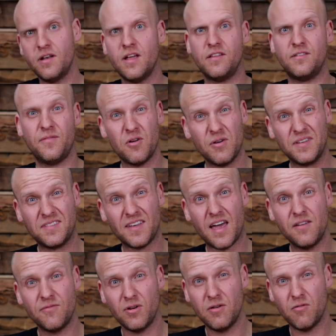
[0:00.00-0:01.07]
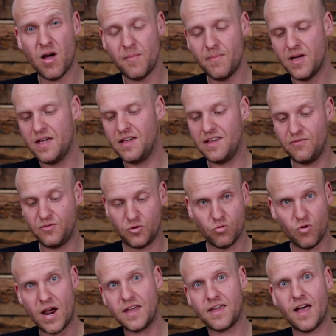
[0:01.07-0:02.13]
It's a very savoury rub, gives
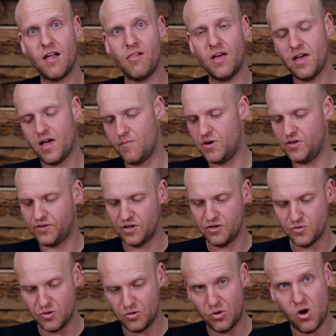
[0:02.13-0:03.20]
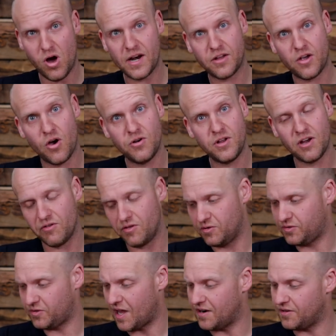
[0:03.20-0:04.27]
great colour, and we're just going to do a light coating on
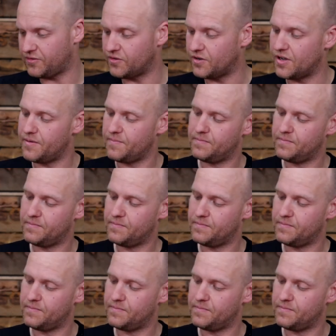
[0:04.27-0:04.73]
the underside.